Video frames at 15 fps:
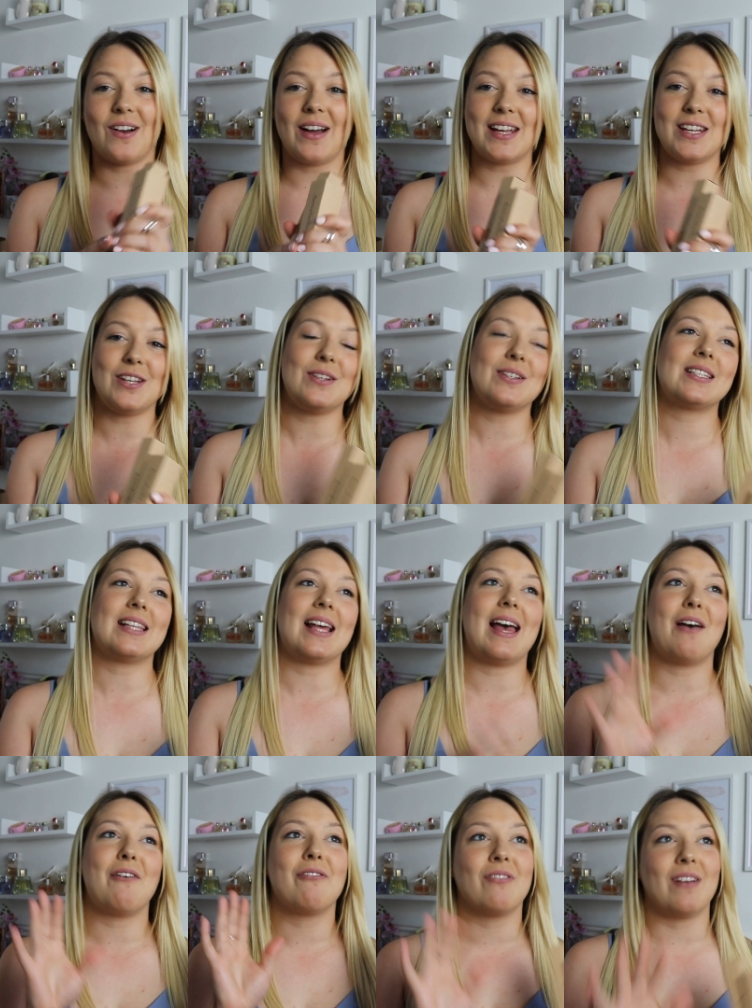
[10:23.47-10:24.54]
I use
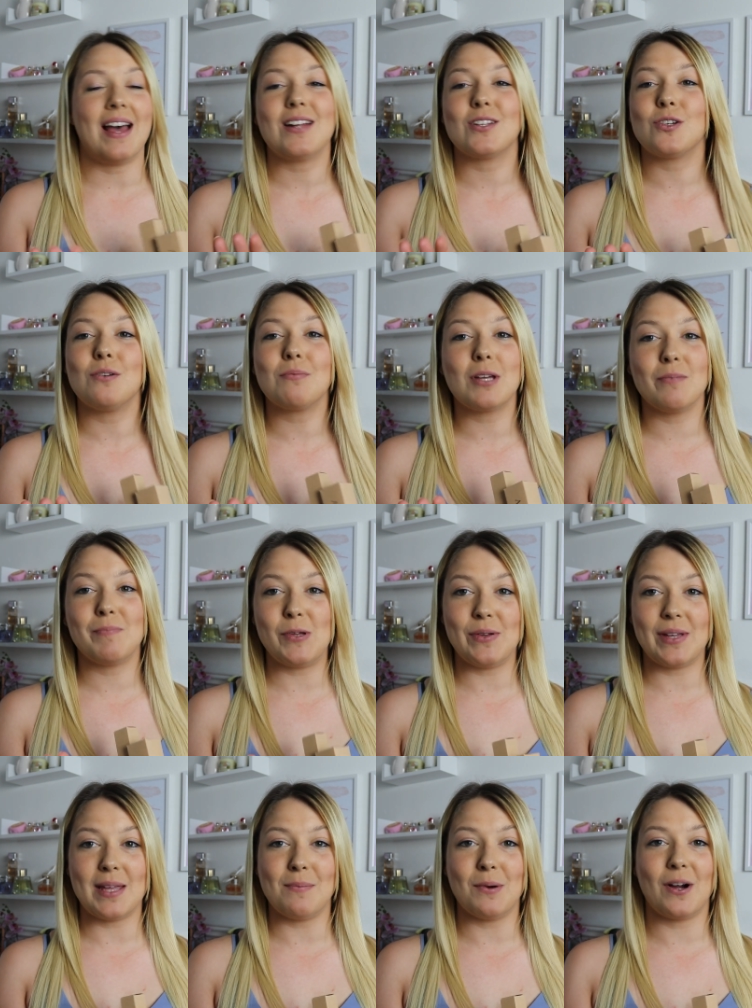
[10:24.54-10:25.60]
their flat top
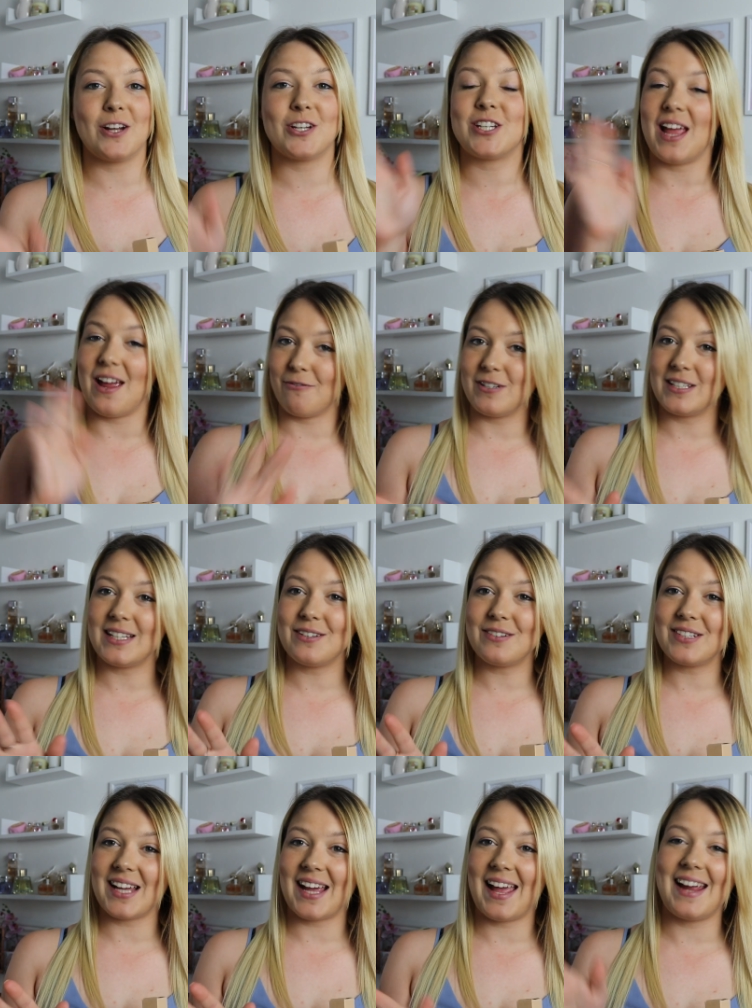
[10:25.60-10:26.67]
kabuki brush every
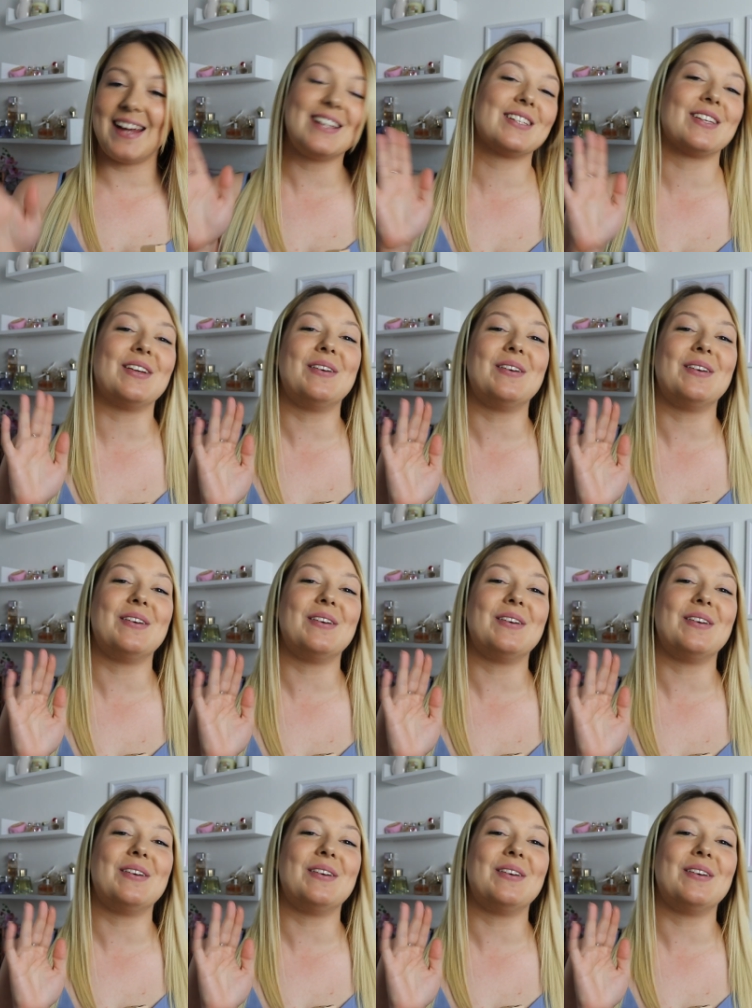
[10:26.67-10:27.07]
single day